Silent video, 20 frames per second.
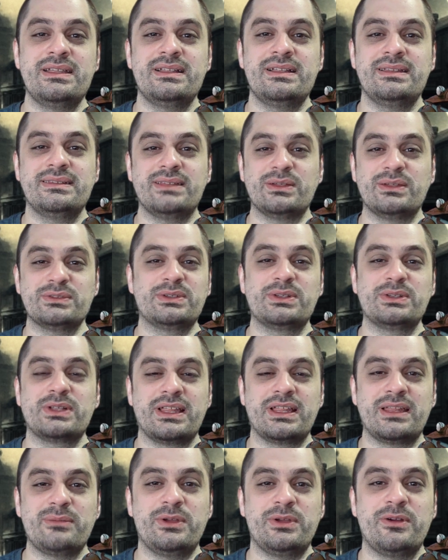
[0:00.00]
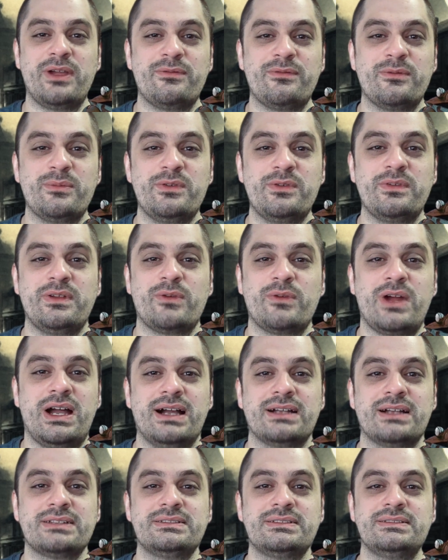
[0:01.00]
those don't look like they'd be great for moving
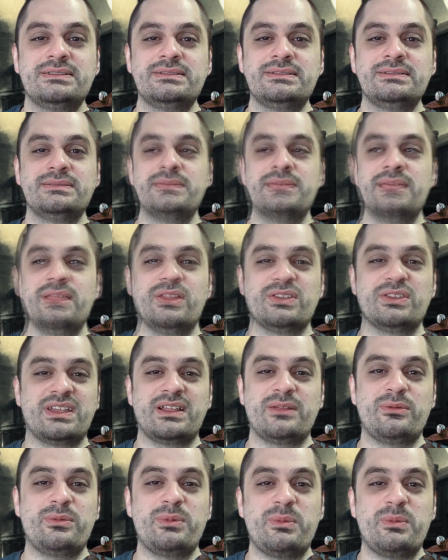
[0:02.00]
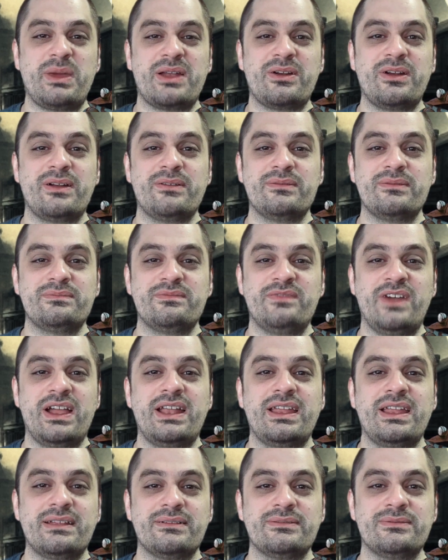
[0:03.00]
rocks. It looks like it would be better at
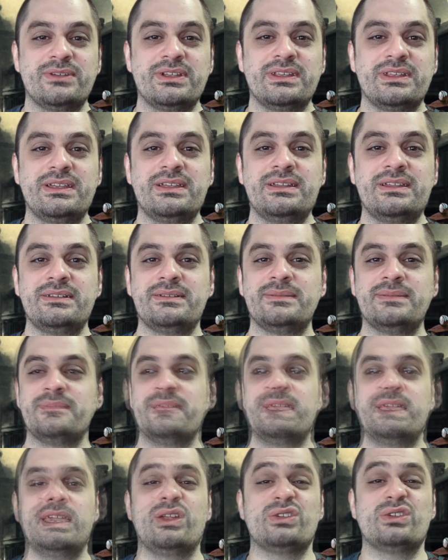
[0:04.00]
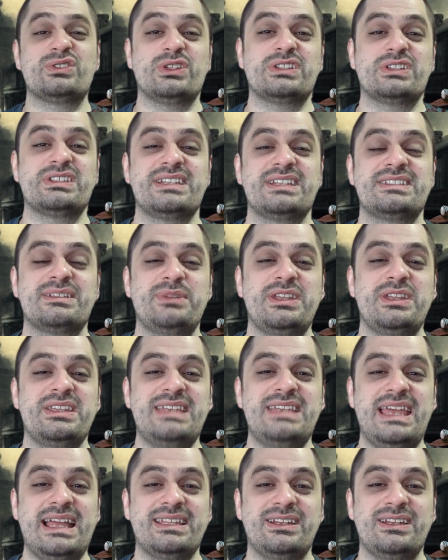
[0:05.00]
fighting, really. It also looks like somebody
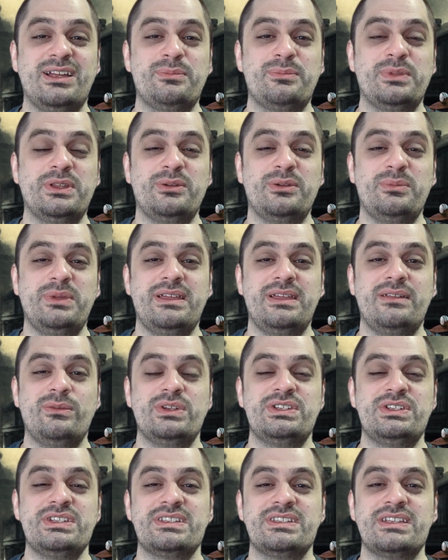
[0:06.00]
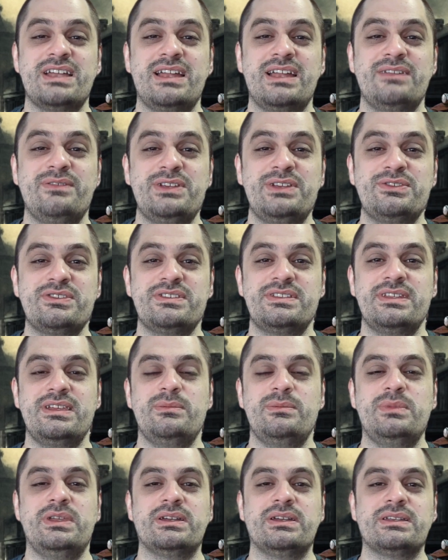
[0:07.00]
tagged it up a little bit, which is kind of interesting
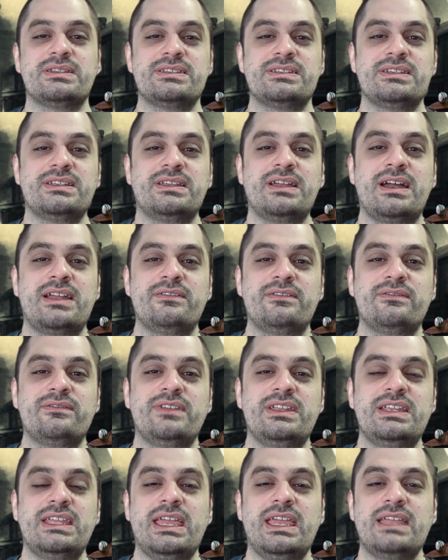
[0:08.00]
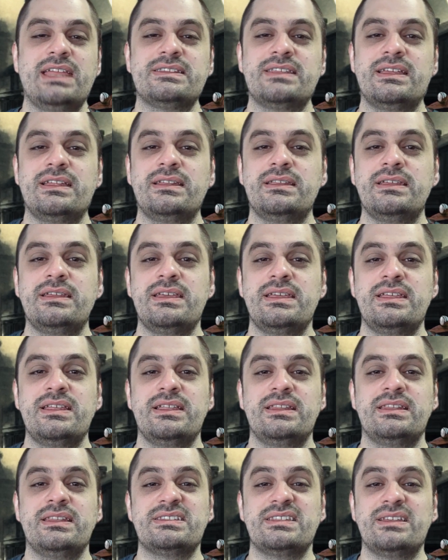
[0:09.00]
because it kind of indicates that
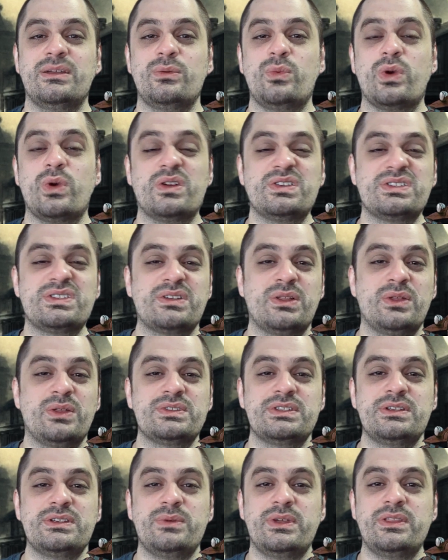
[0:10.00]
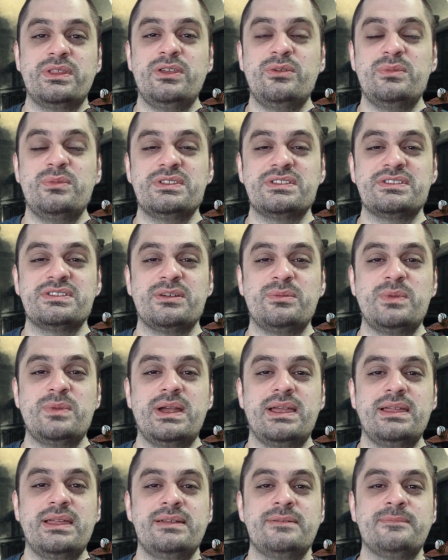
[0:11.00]
this thing works closely with humans in some
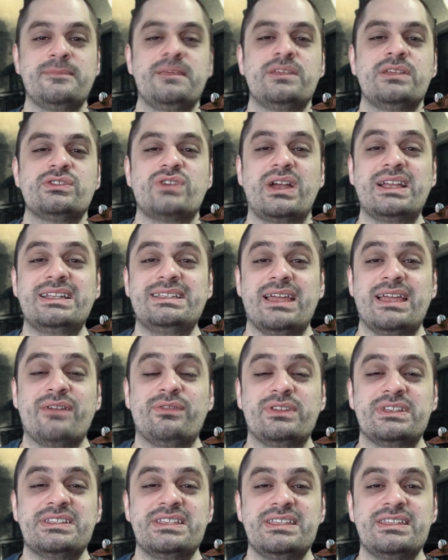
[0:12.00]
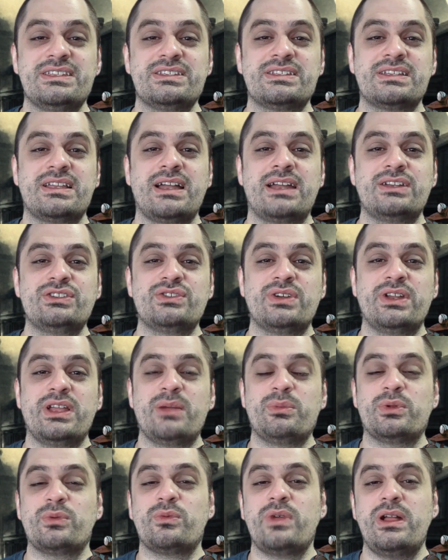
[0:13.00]
way. So I could definitely see this kind of joining up
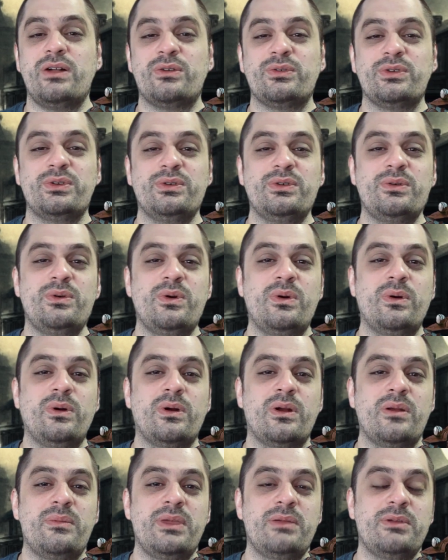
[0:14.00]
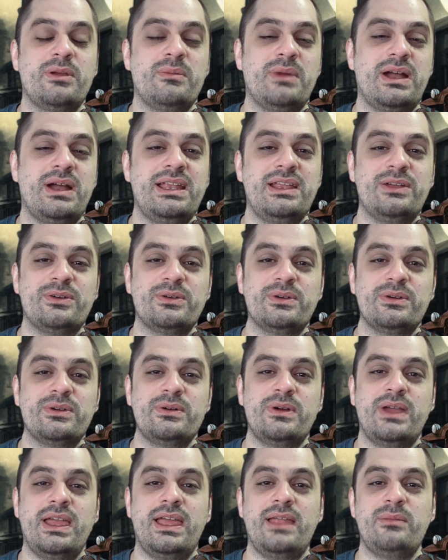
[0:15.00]
with a rail crew or maybe a mining
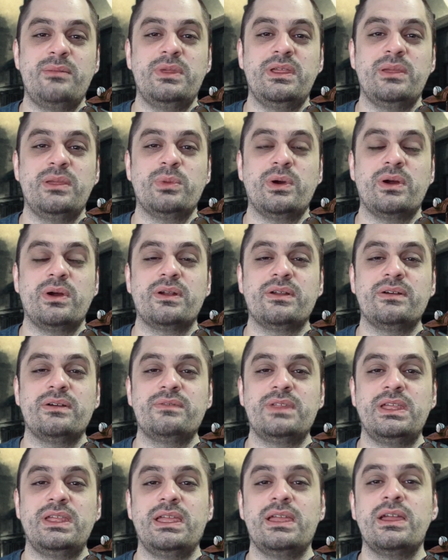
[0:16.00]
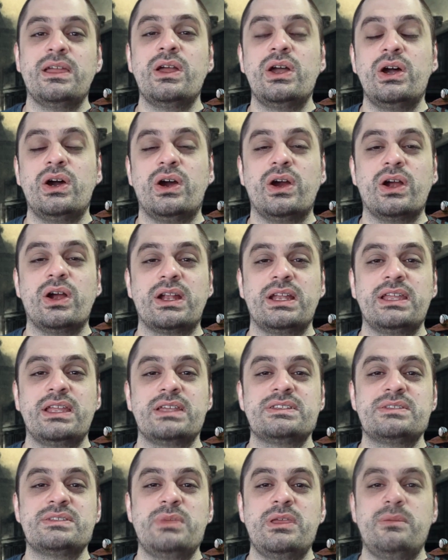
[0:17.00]
crew and being part of the
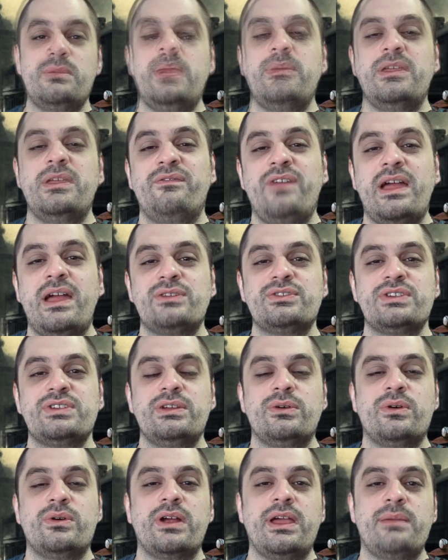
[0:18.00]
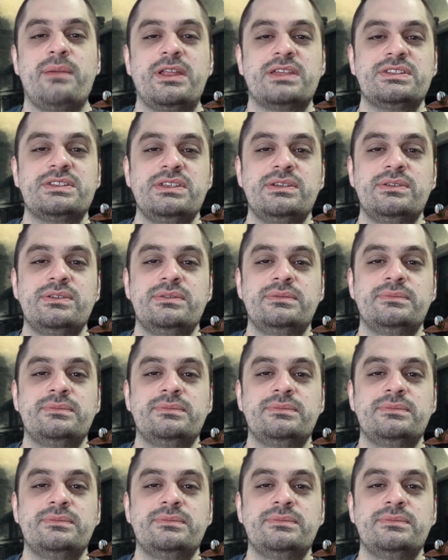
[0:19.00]
Arcanists, maybe in Foundry or MNSU.